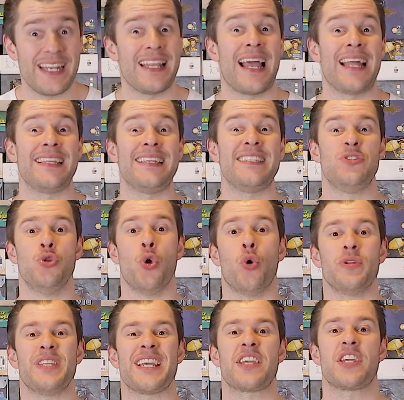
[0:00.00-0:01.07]
and that is
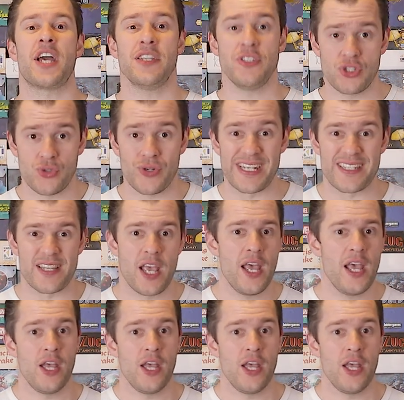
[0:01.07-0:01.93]
Nordic Countries.